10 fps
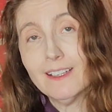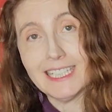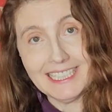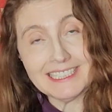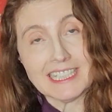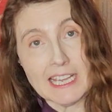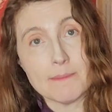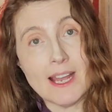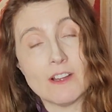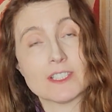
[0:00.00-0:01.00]
it came
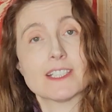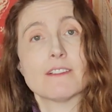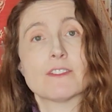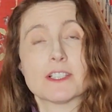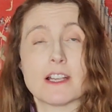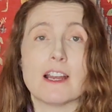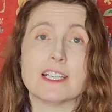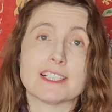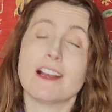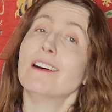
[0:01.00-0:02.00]
out the
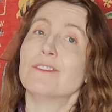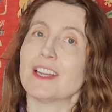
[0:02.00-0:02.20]
size of a